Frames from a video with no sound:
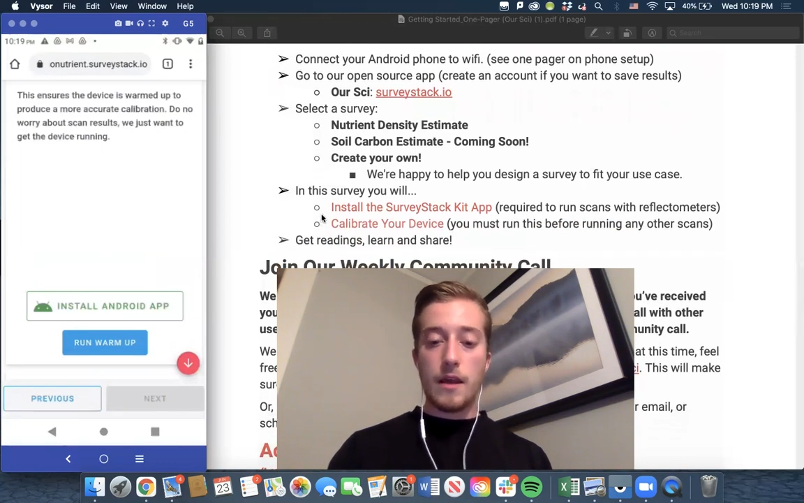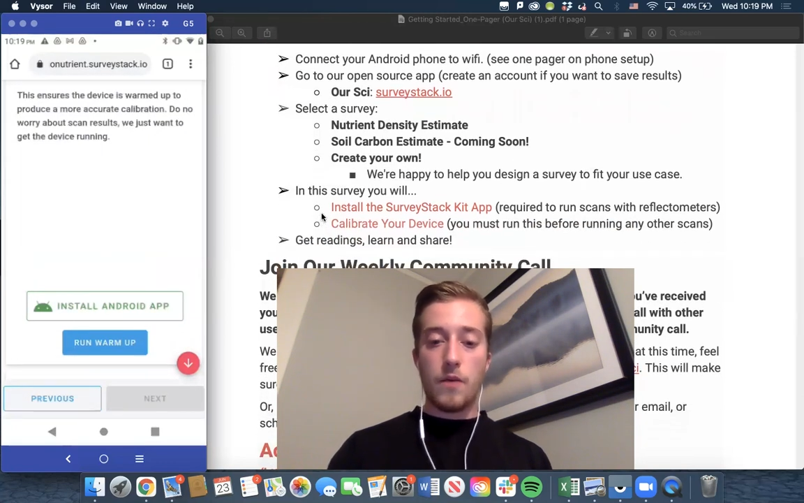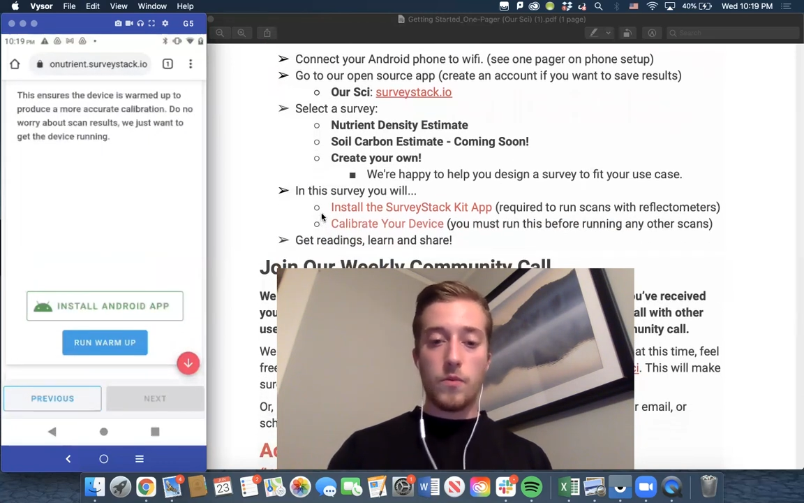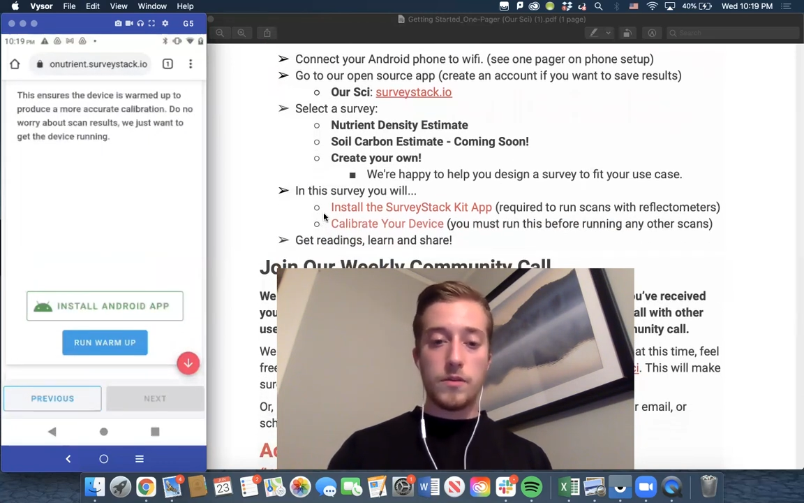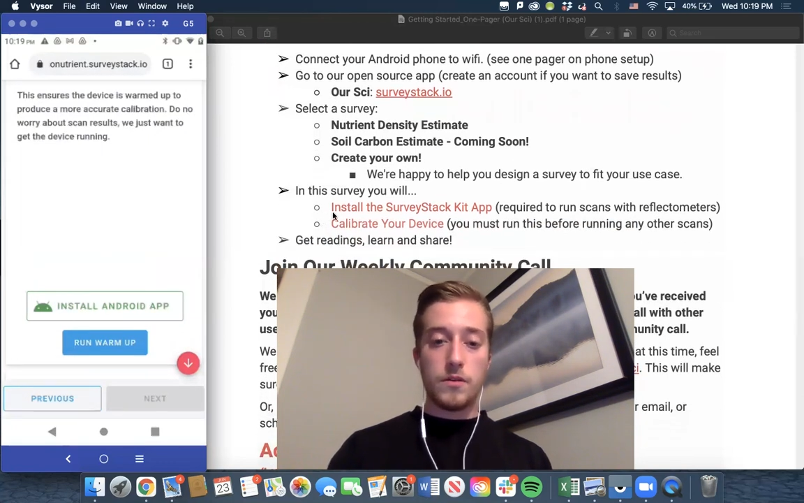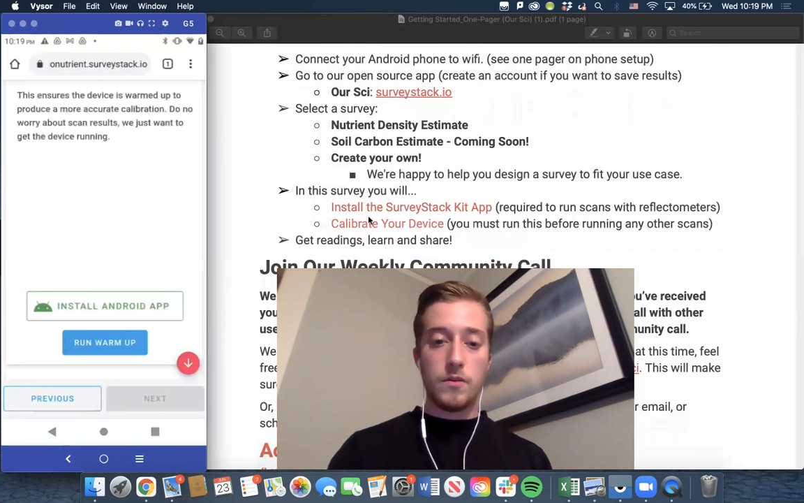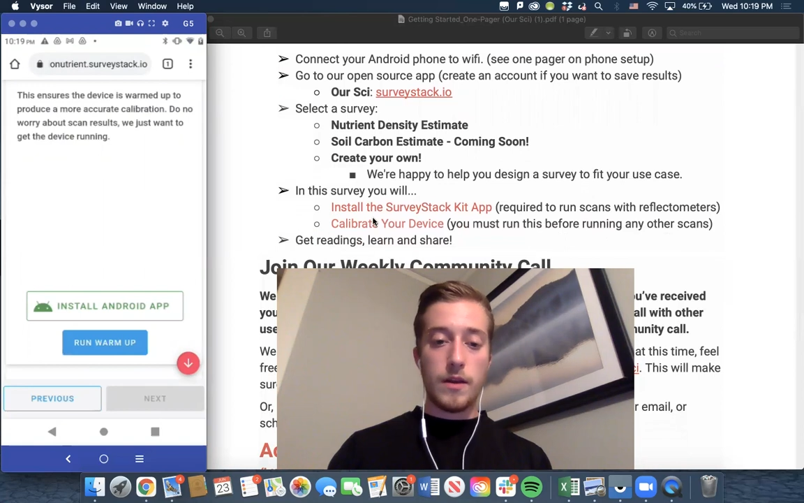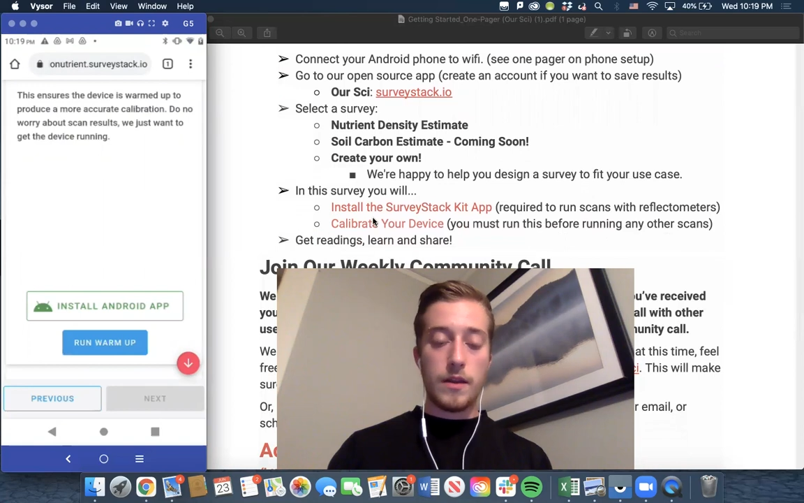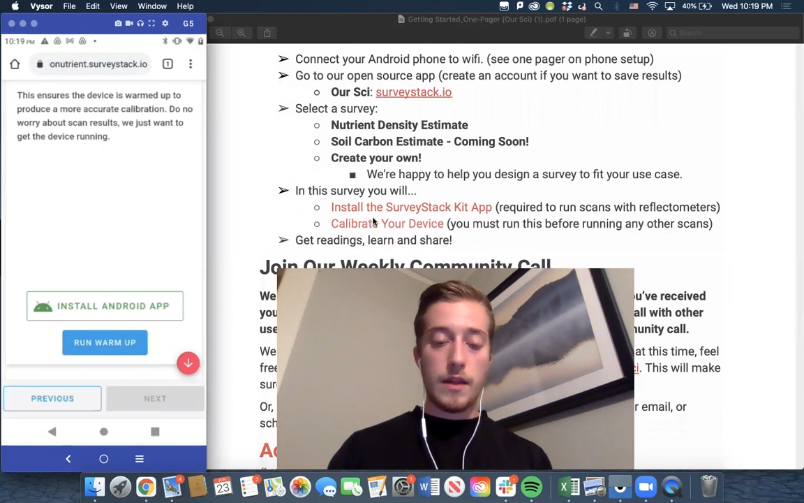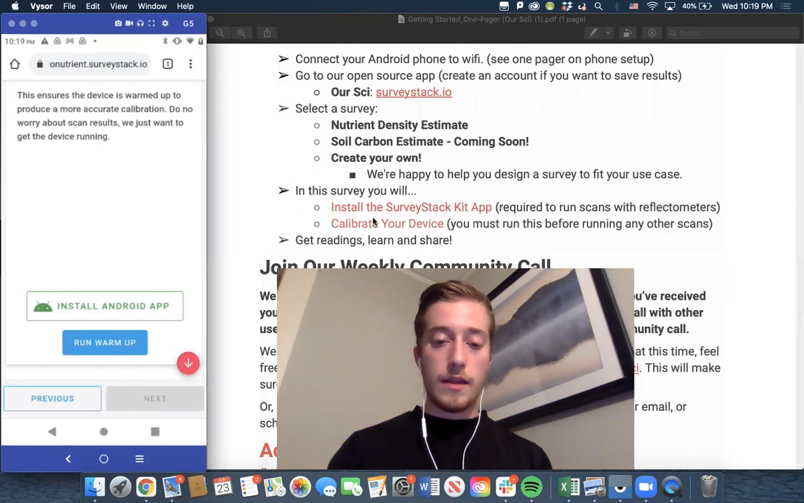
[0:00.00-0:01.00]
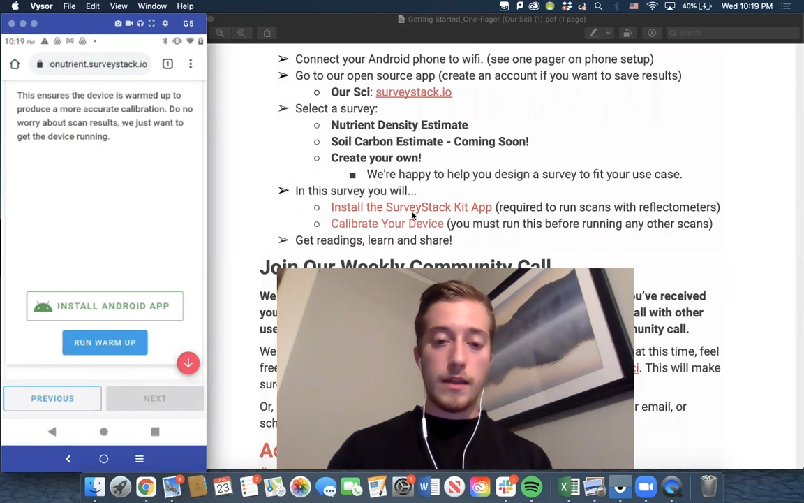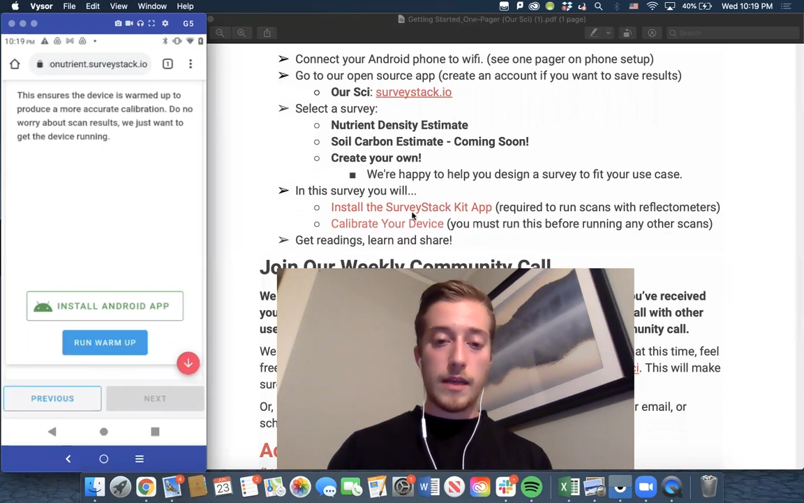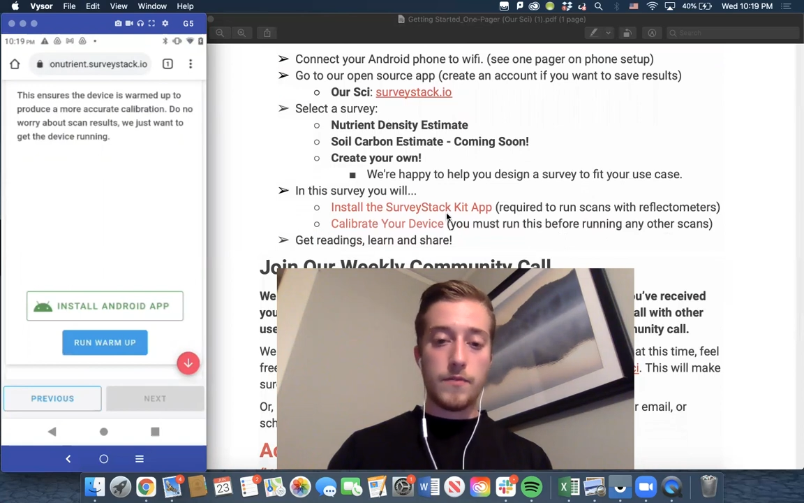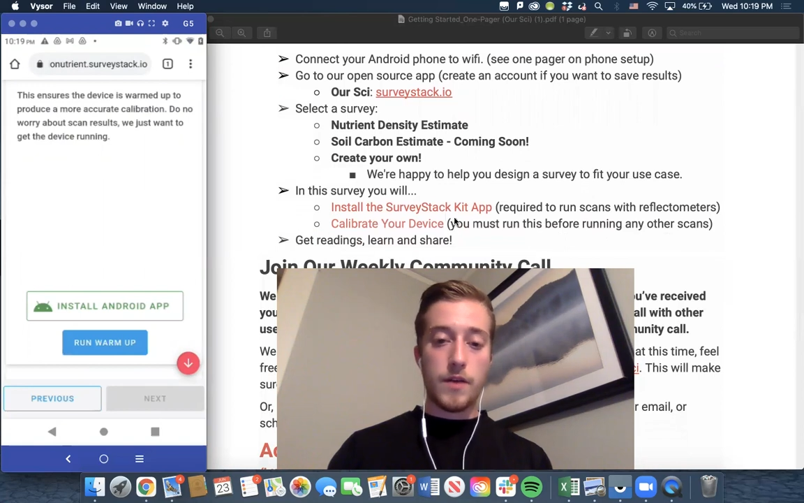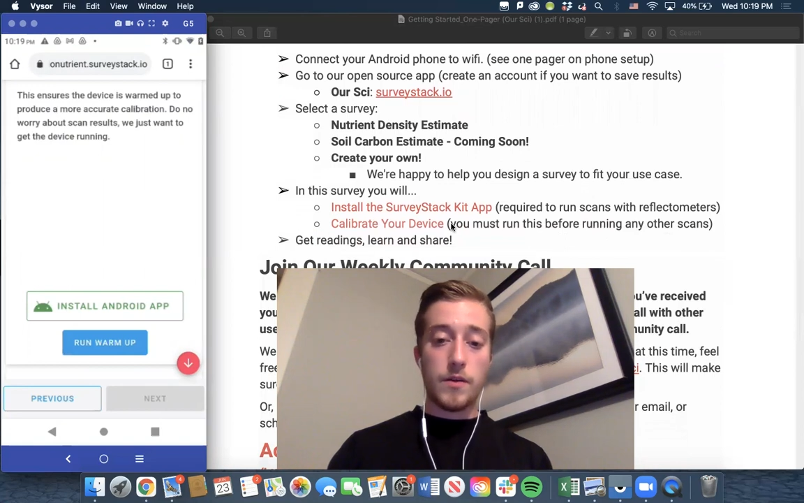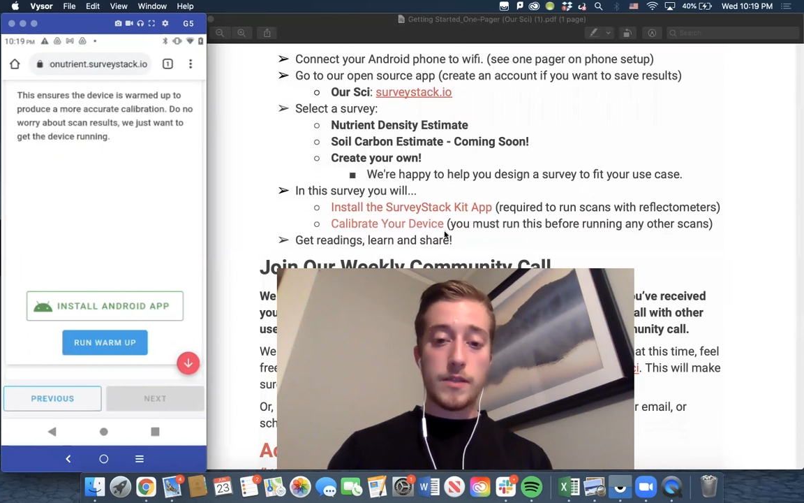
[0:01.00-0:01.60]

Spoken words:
that we'll do in the next video